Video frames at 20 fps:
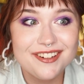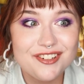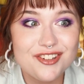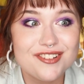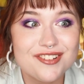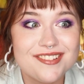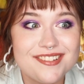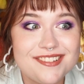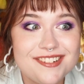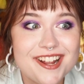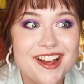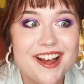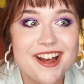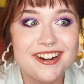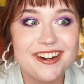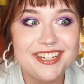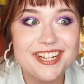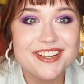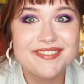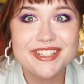just
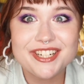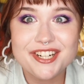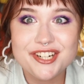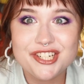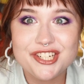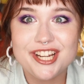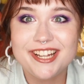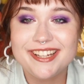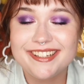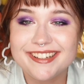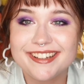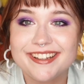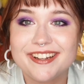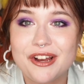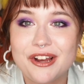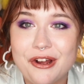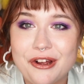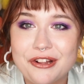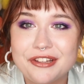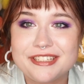not giving a shit
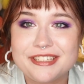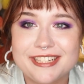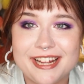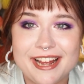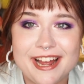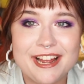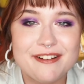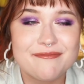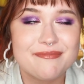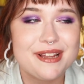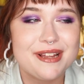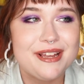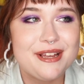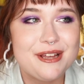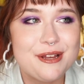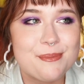like all the time.